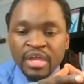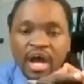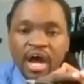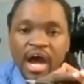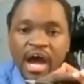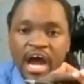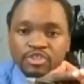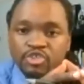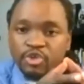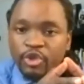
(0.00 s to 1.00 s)
uh,
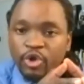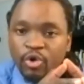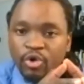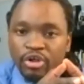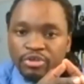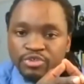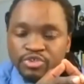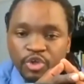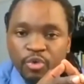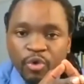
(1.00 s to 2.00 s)
to your to
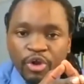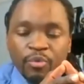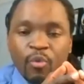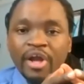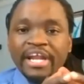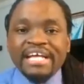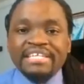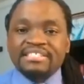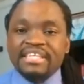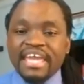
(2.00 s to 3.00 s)
your word what
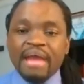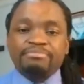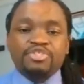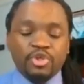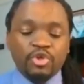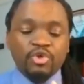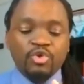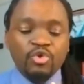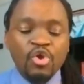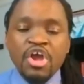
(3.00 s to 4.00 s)
has kept
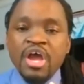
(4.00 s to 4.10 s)
you